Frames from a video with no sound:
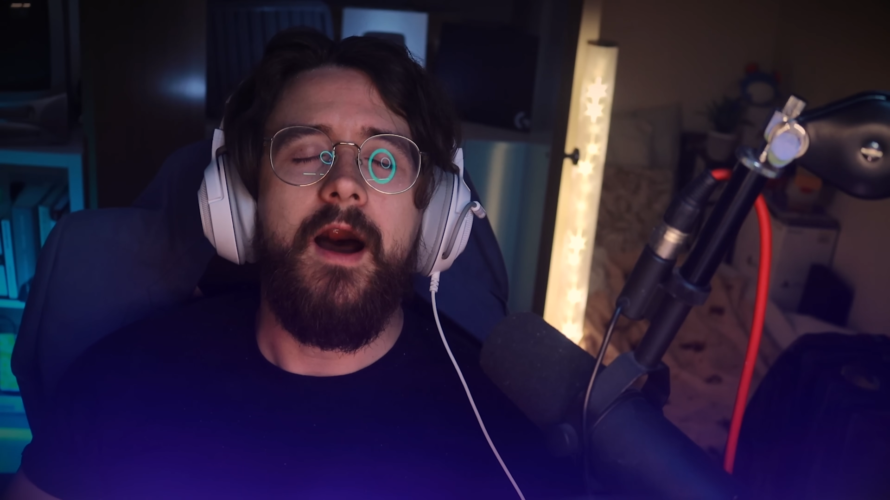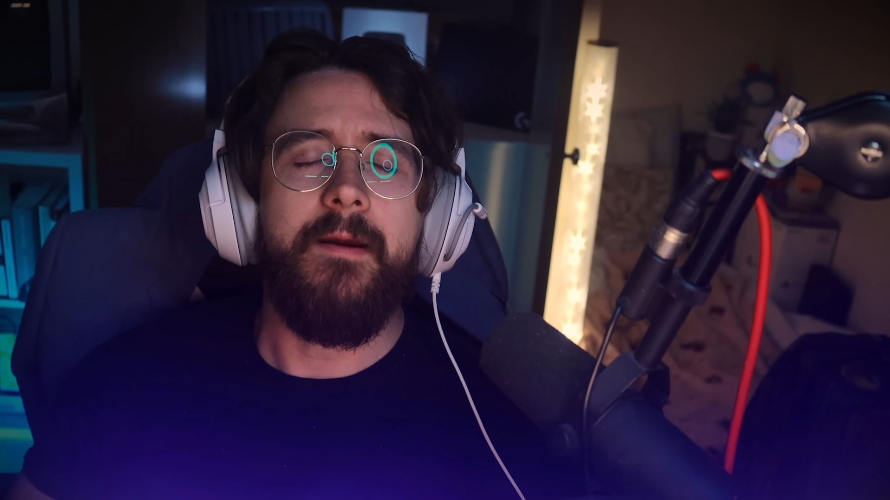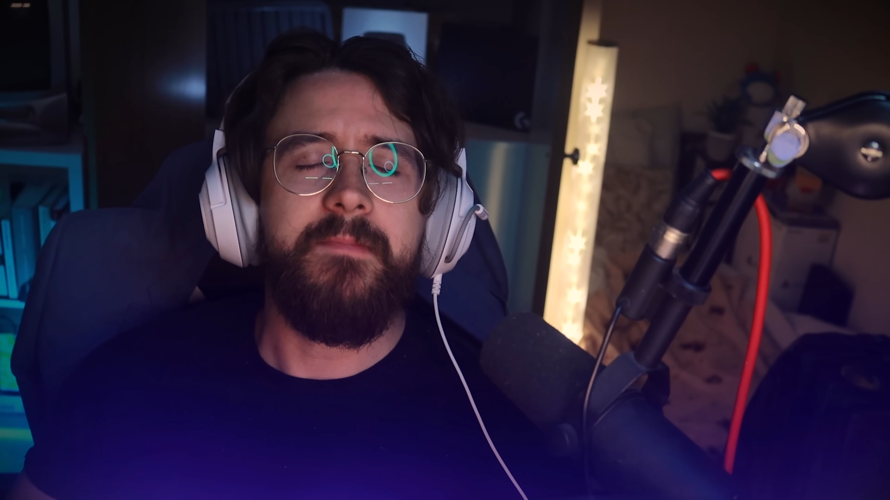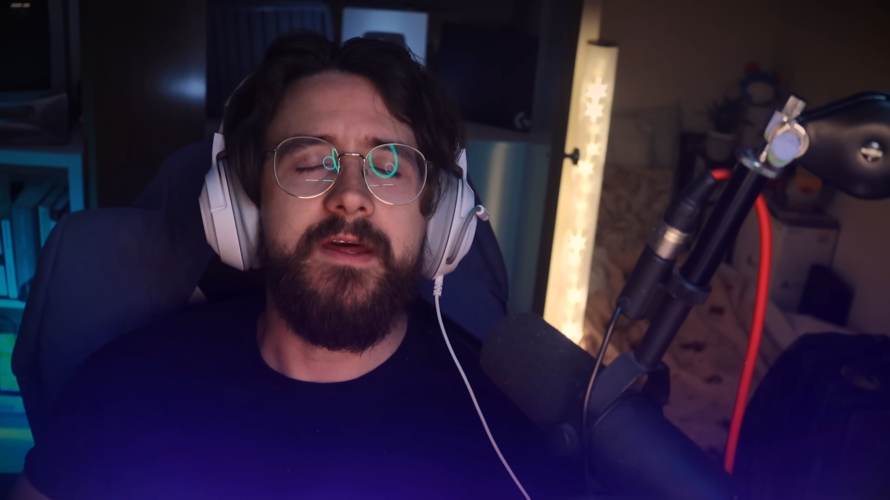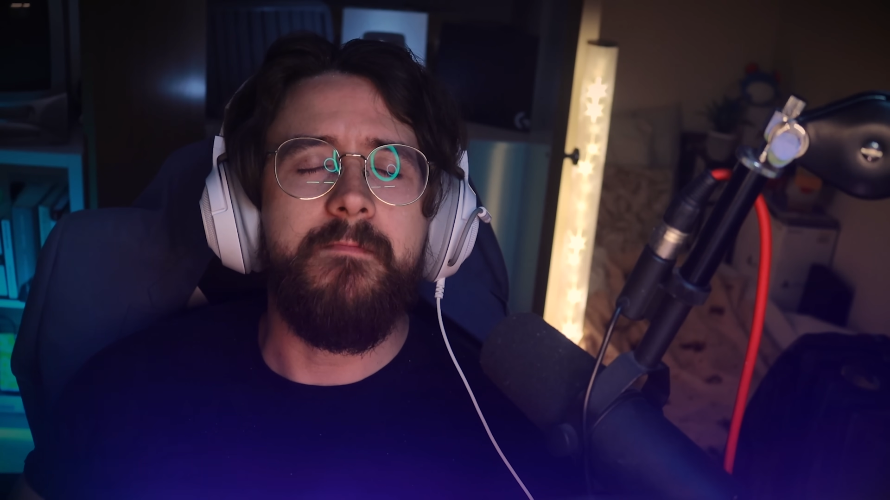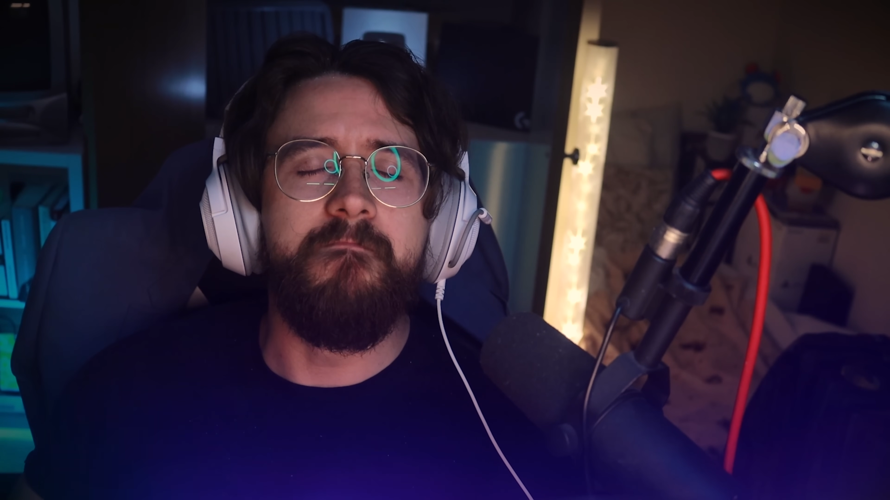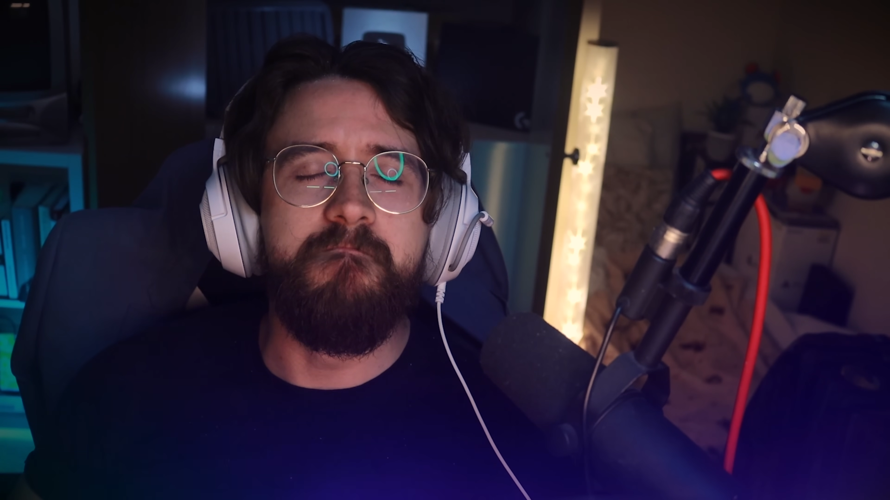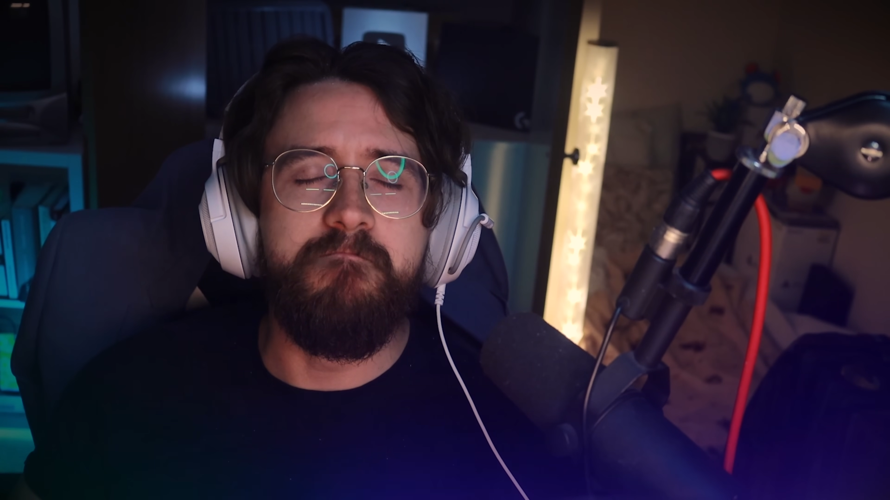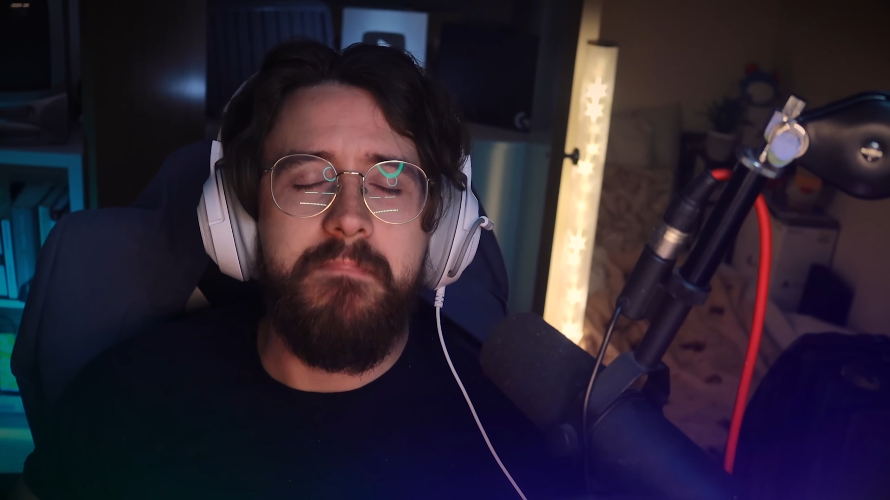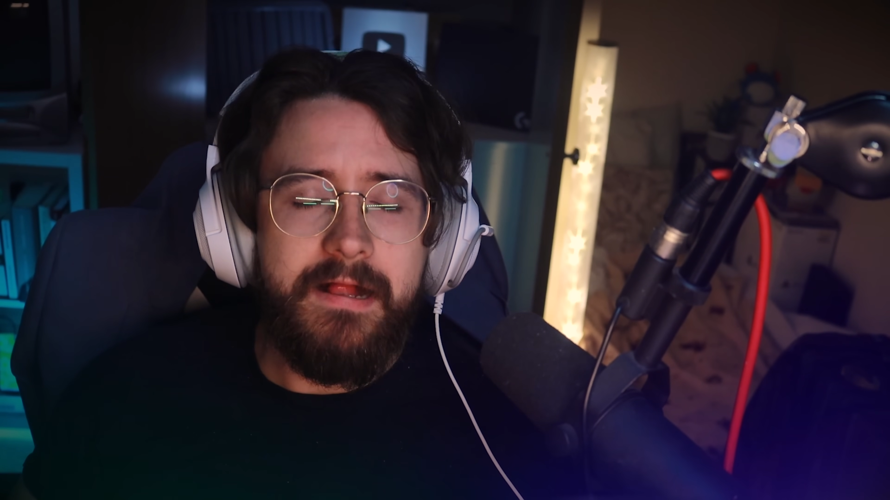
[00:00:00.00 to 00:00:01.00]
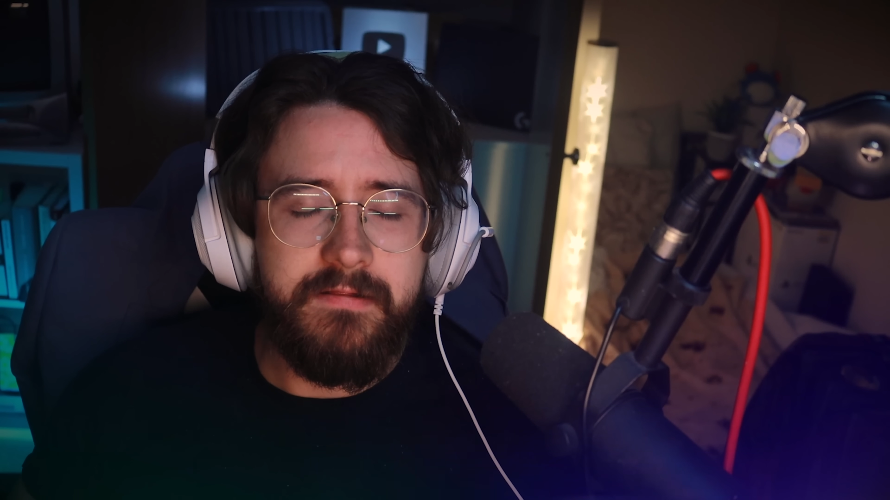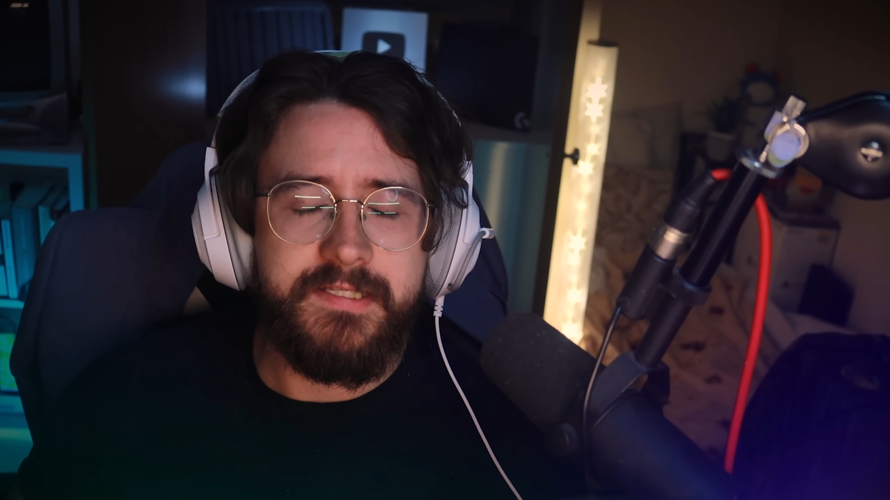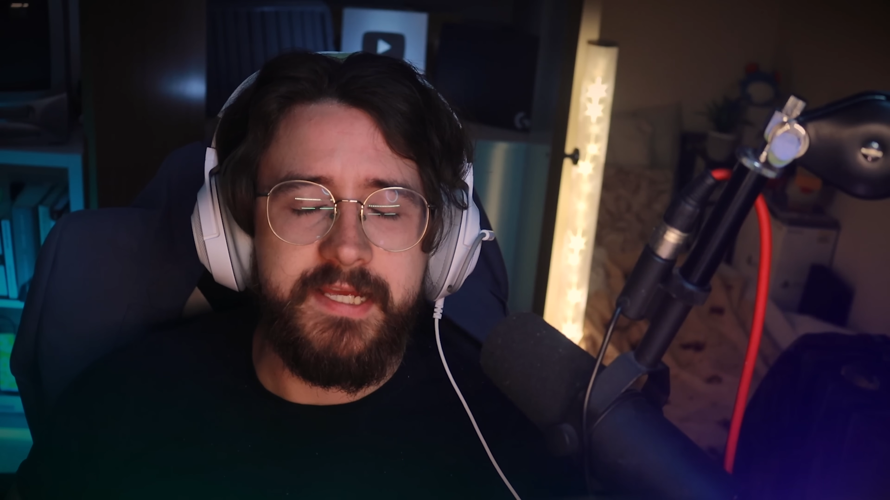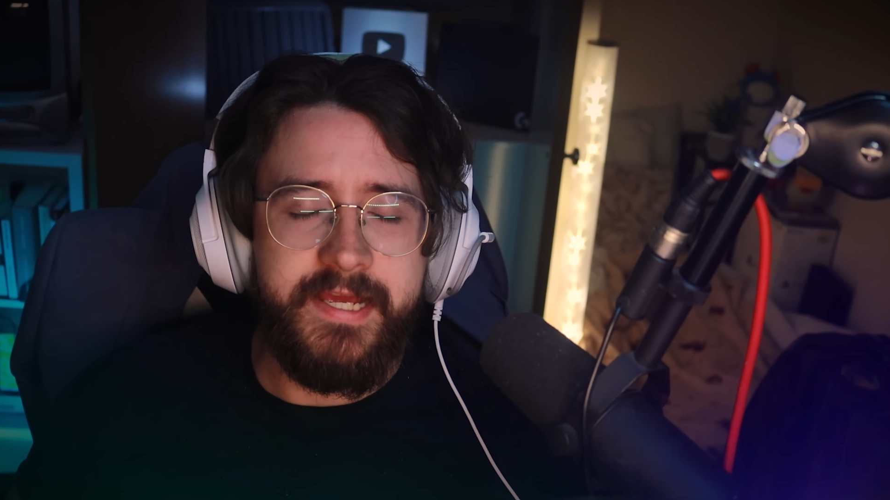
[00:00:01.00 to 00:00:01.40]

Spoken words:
I'm gonna melt